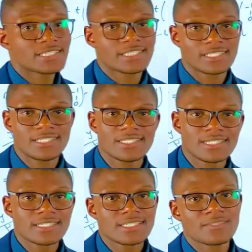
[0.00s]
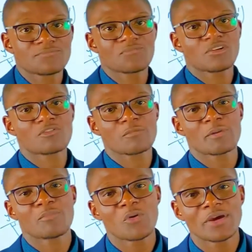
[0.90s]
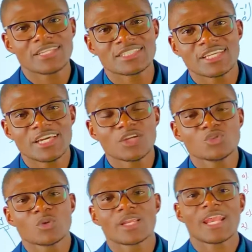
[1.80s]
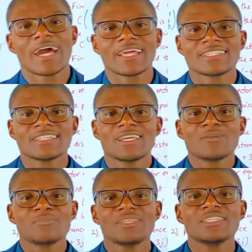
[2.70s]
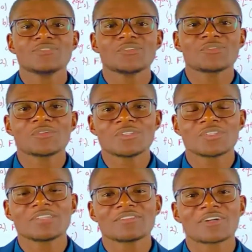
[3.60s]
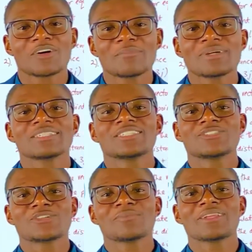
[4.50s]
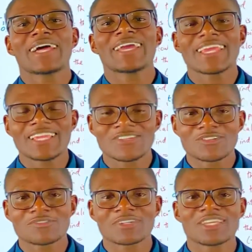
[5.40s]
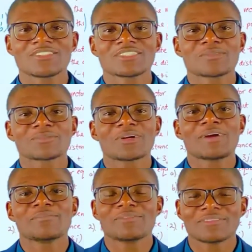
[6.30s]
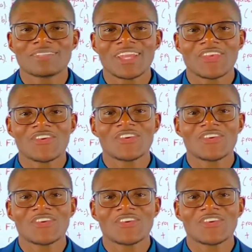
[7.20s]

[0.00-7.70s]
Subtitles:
distance from a point to a line. Please feel free to leave a comment, drop a like, and don't forget to subscribe. Thank you.